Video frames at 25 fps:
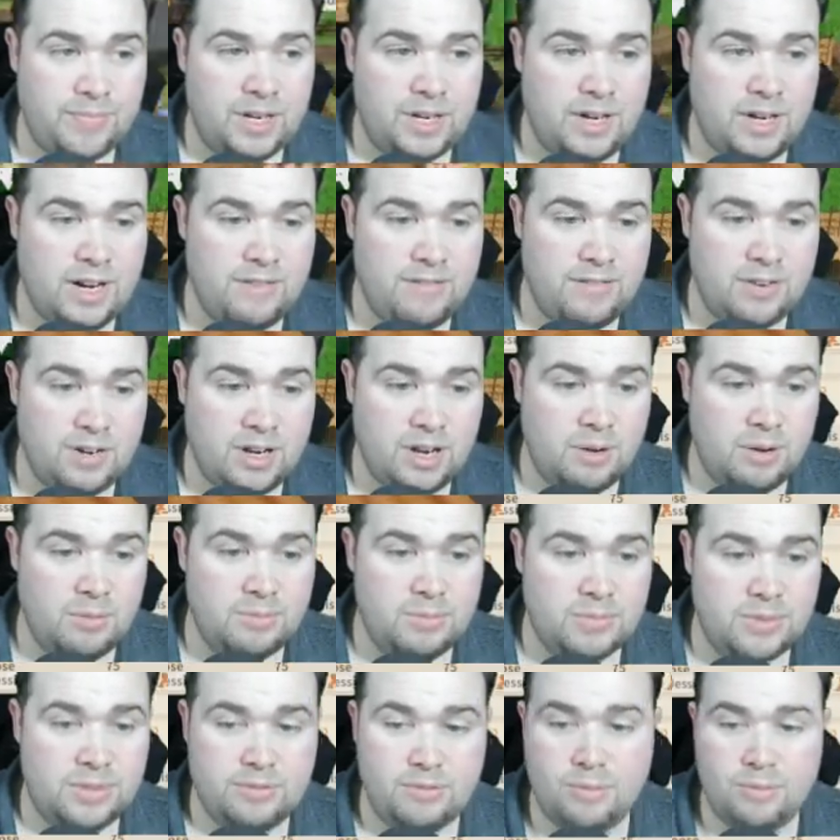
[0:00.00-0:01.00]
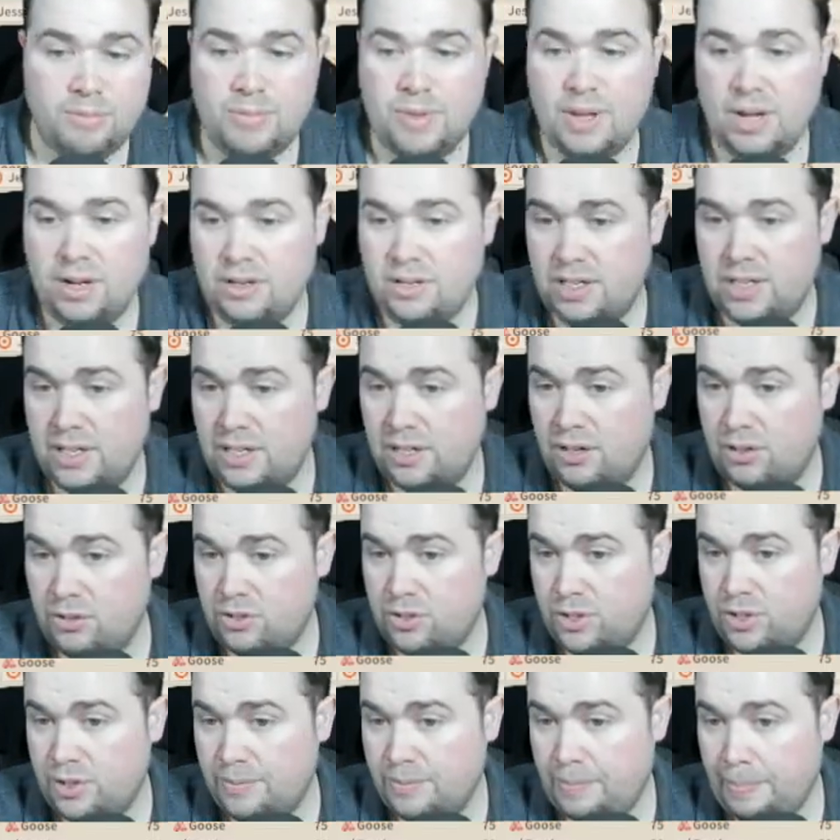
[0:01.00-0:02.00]
Leather comes from the hunting
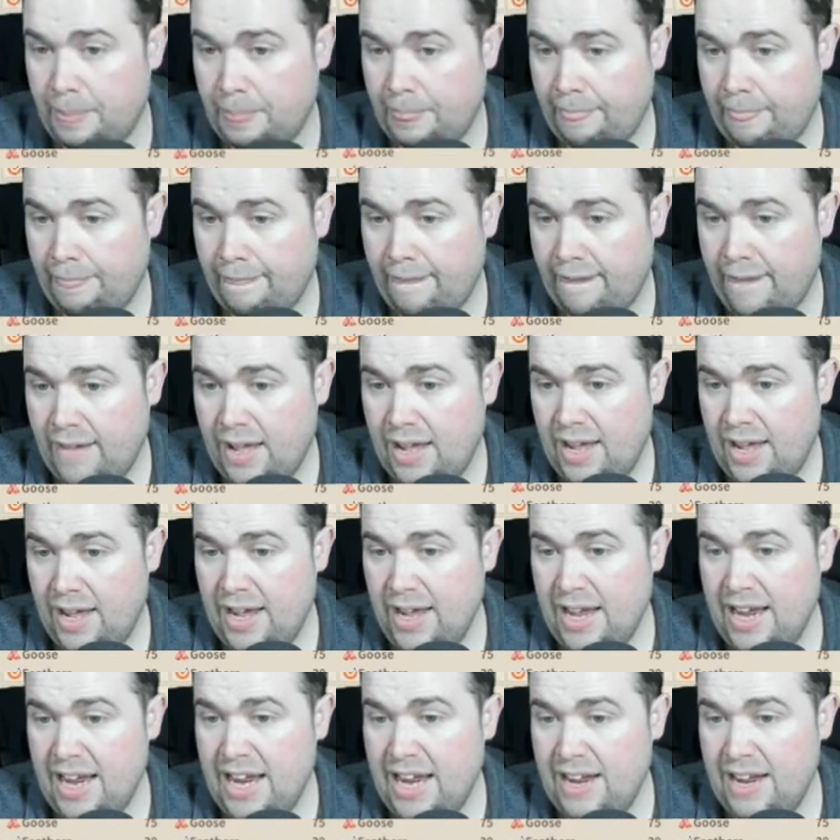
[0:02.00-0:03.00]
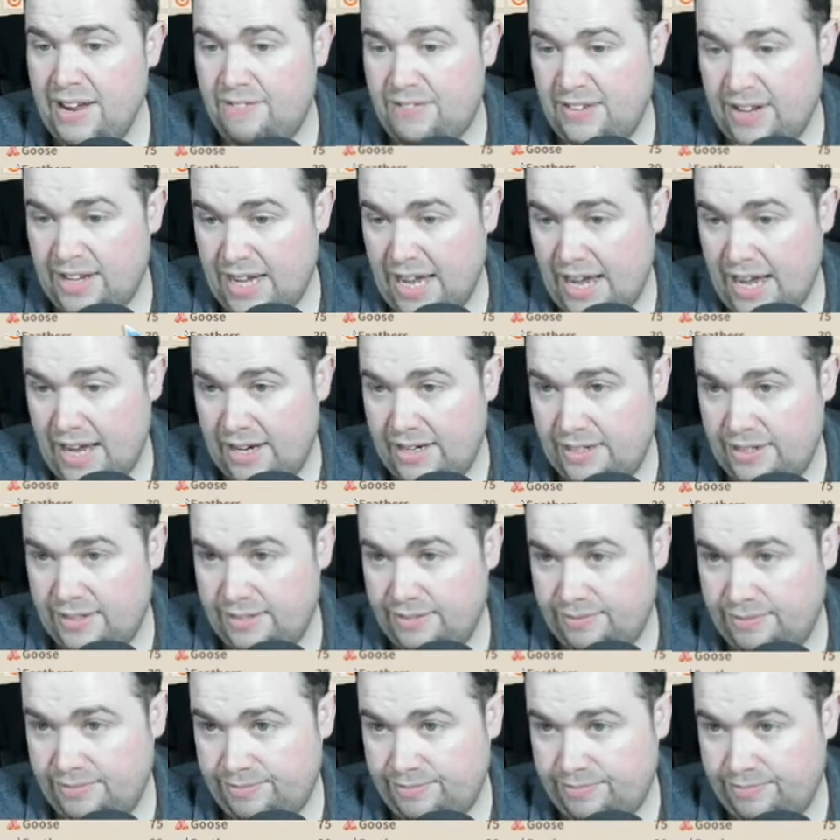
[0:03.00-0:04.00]
lodge, if it can,
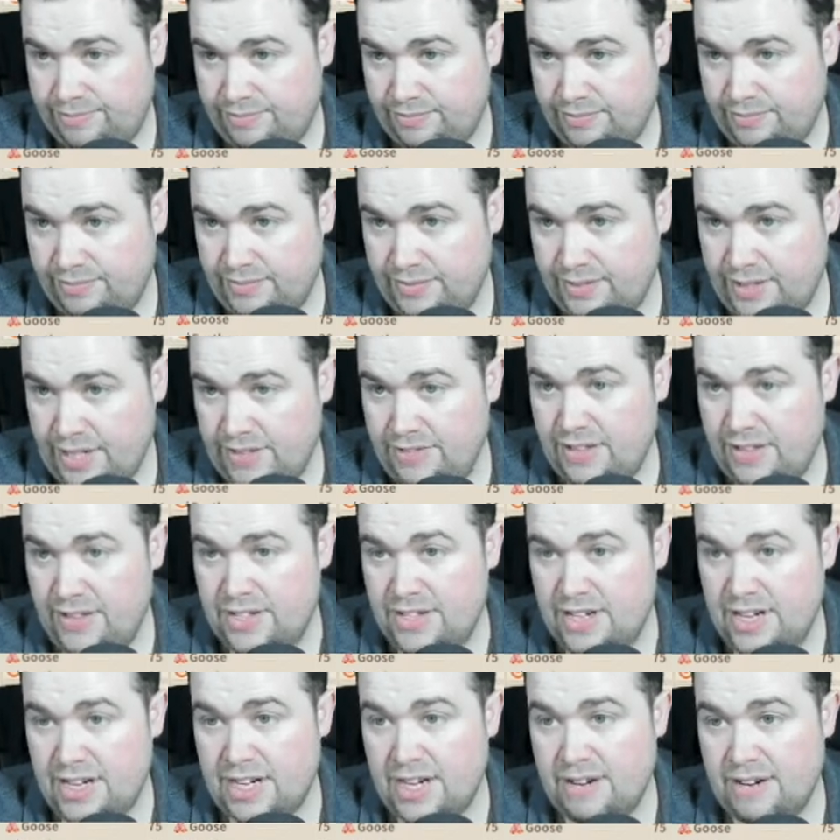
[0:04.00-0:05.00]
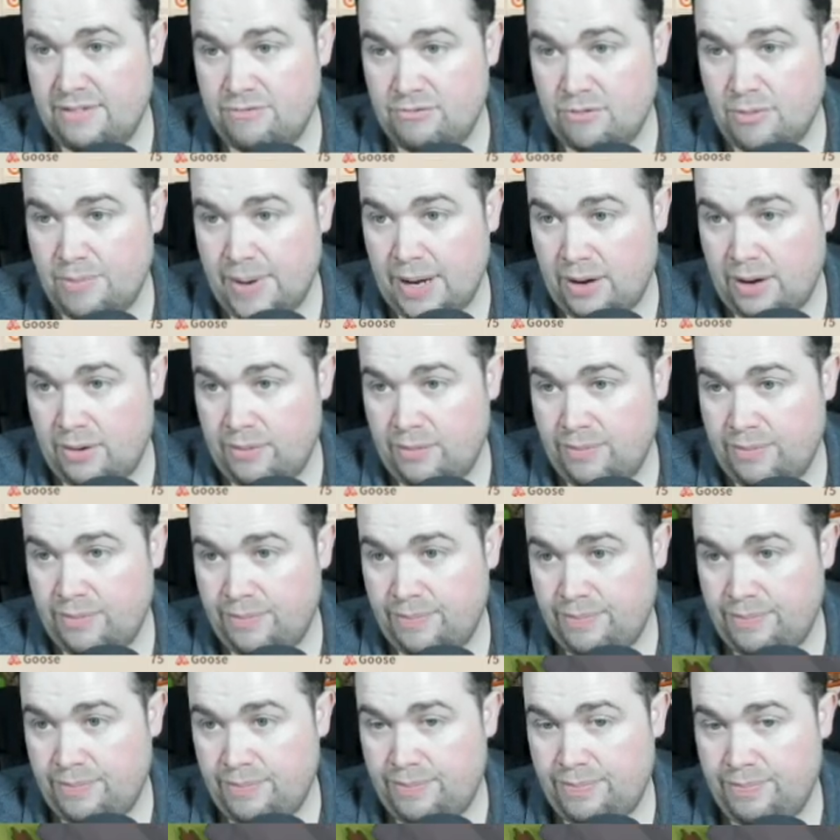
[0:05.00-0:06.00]
if there's any leather about.
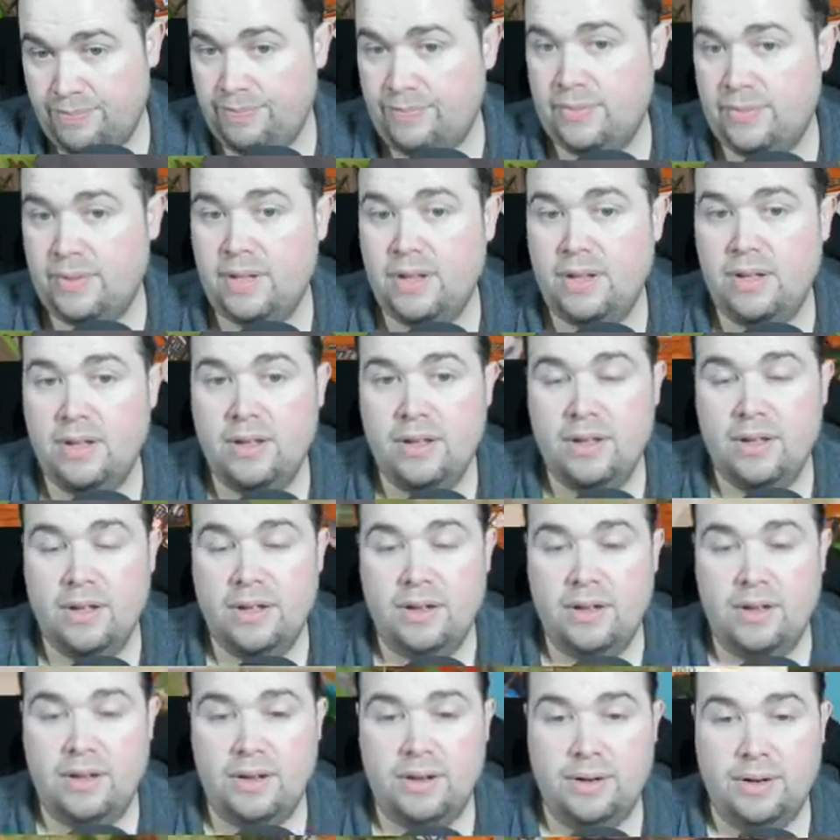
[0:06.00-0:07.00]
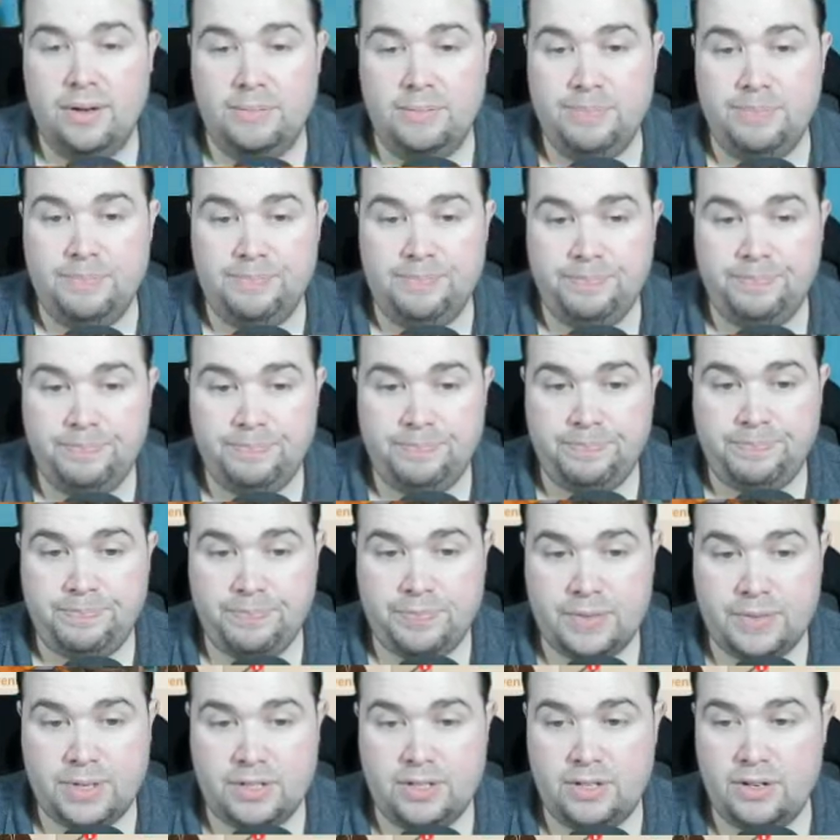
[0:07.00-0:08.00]

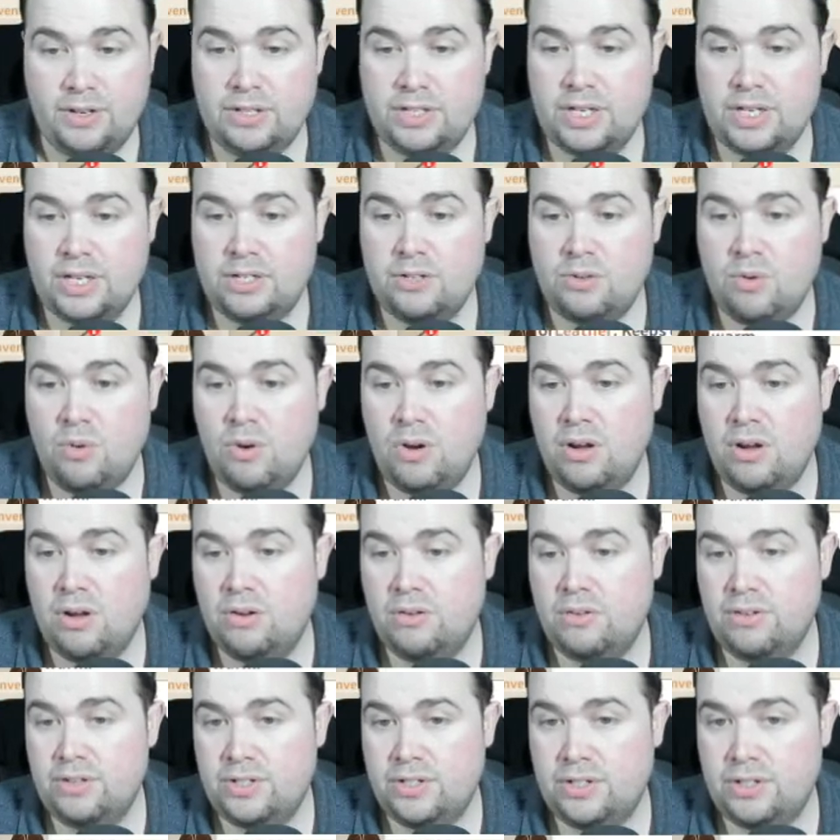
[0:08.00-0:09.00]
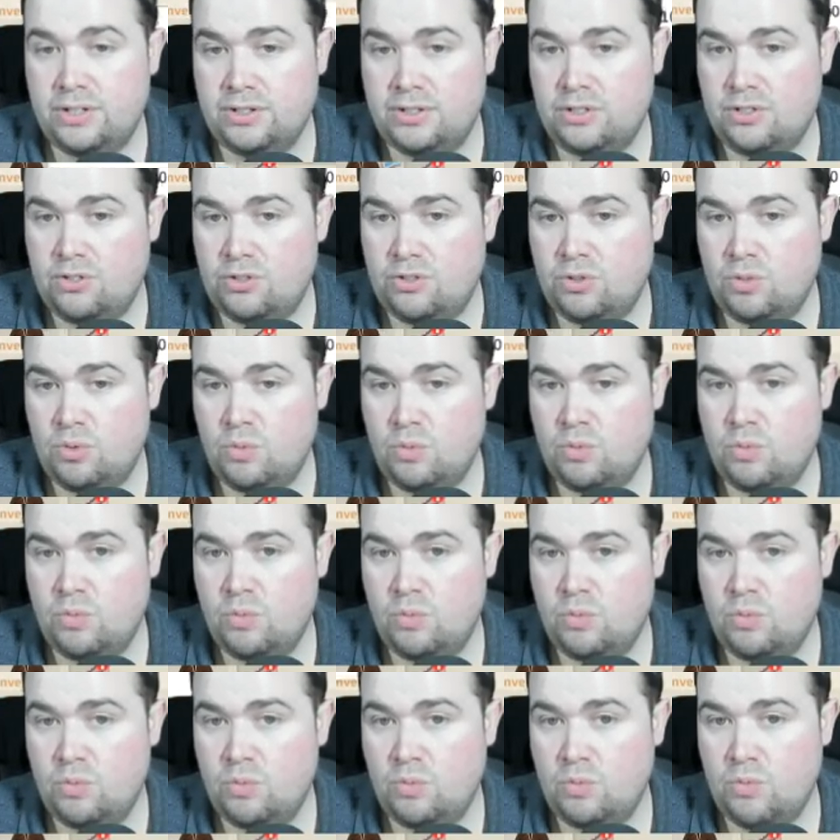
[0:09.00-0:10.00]
So it's quite hard to sort of
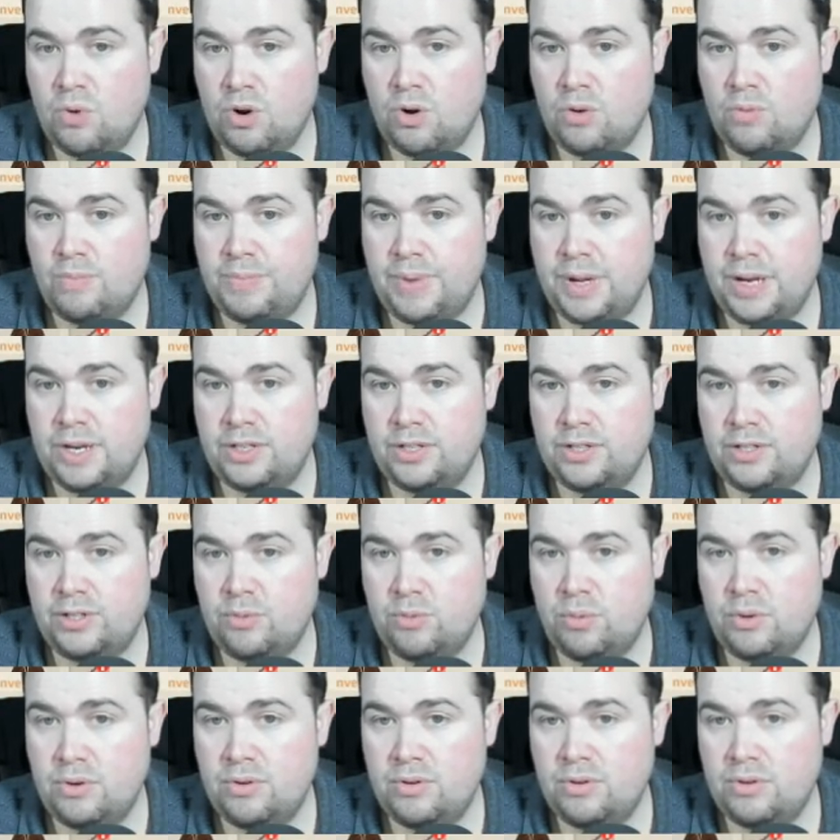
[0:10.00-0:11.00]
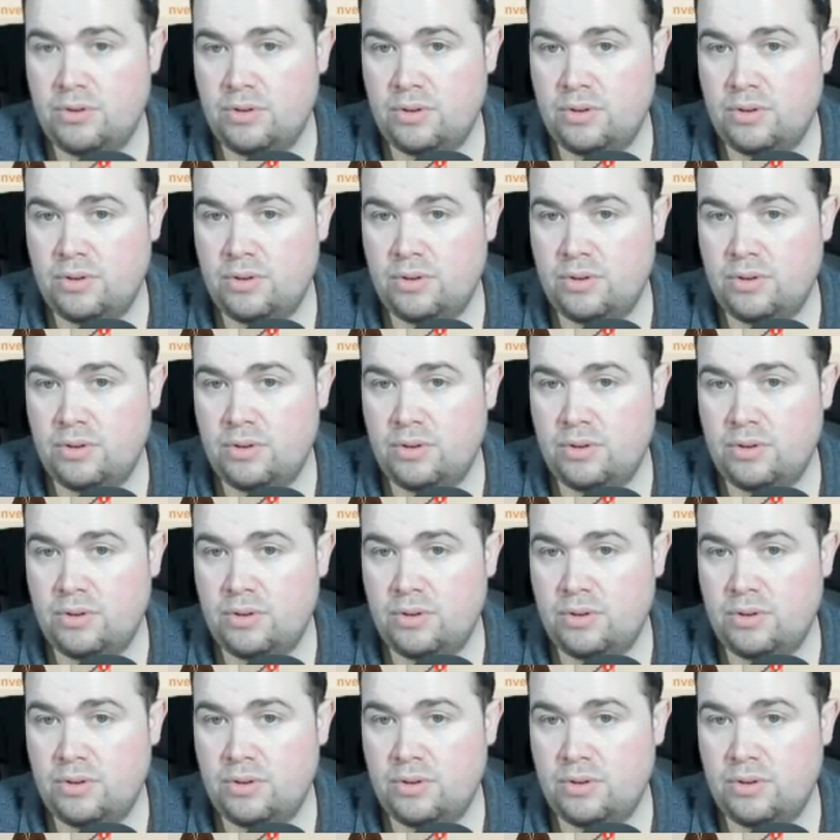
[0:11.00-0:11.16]
work bits you want.